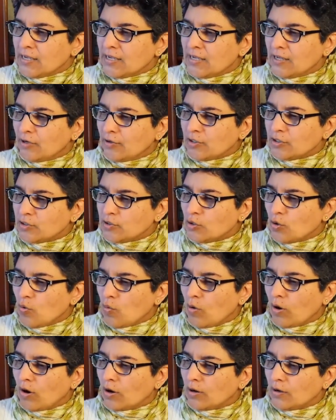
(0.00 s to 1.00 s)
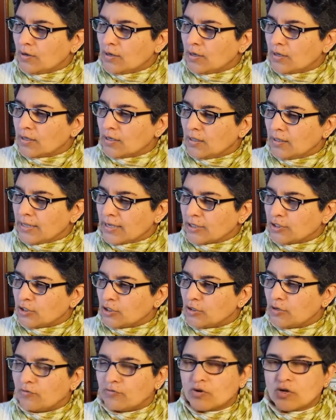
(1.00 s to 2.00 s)
here is Noir, a
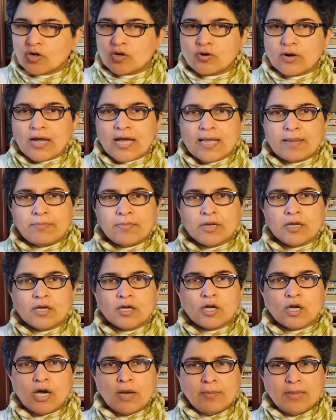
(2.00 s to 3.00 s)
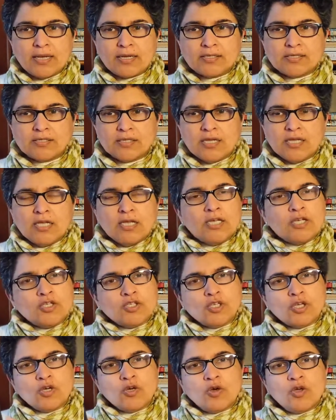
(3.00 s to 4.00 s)
collection of crime comics.
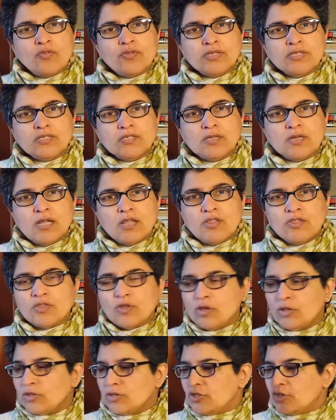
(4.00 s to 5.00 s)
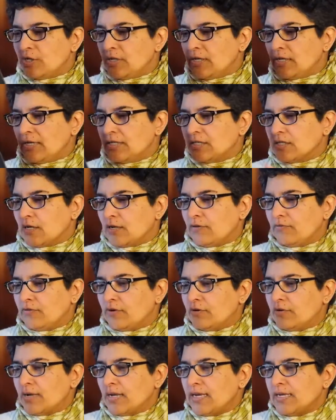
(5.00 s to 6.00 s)
So this is an anthology. It's got a
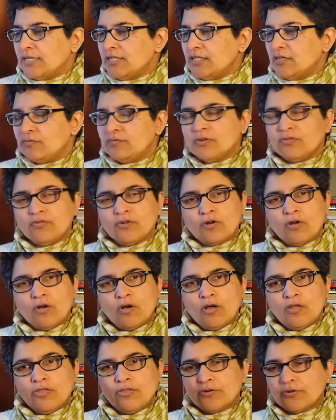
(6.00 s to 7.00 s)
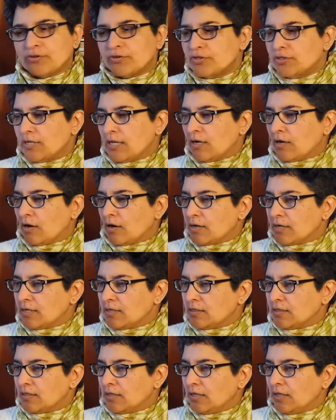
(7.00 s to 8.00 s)
variety of different authors and
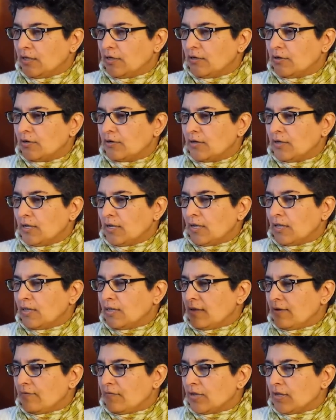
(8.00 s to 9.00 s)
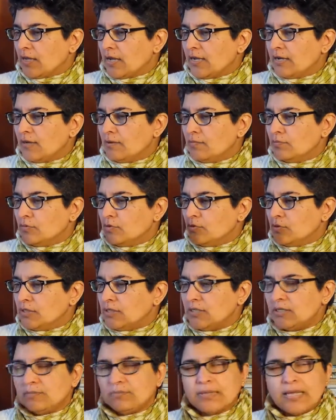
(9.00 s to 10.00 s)
artists in here. Love the kind of
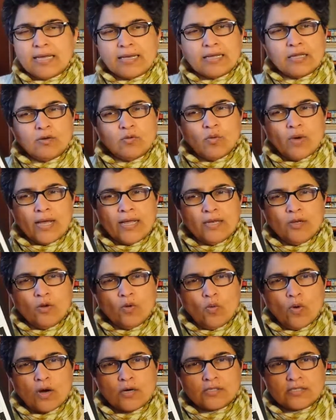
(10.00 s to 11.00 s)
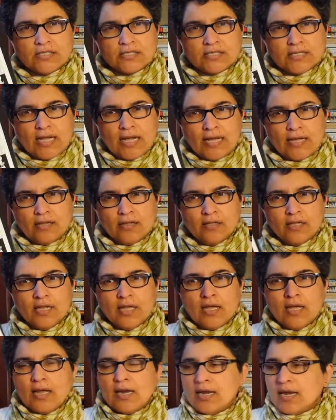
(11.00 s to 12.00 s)
moody black and white noir style.
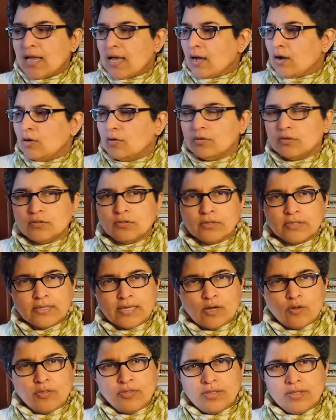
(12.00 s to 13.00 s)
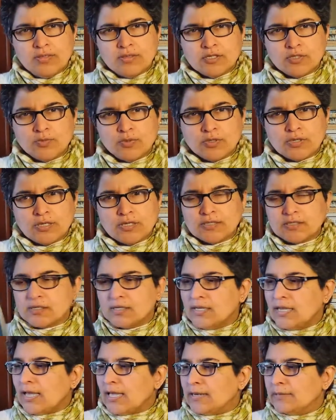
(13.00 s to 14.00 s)
Now, look at how thin this book
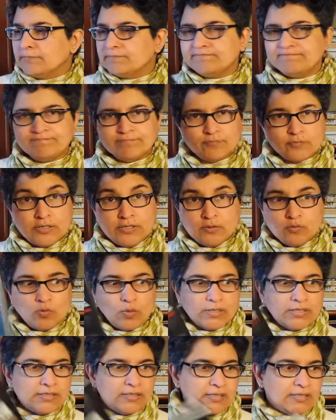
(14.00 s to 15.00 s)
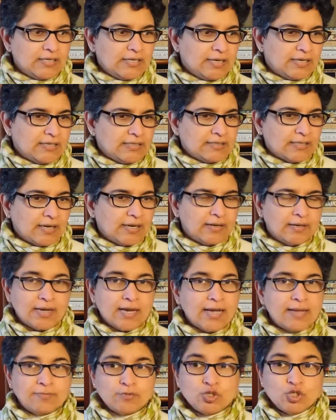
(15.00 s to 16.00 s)
is. Again, right? One sitting and
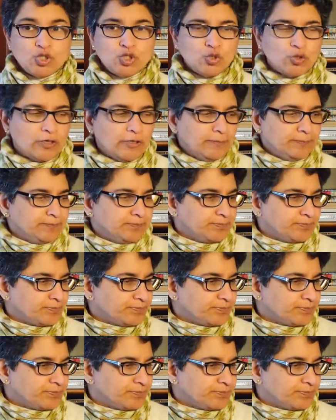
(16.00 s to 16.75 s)
done, I'm sure.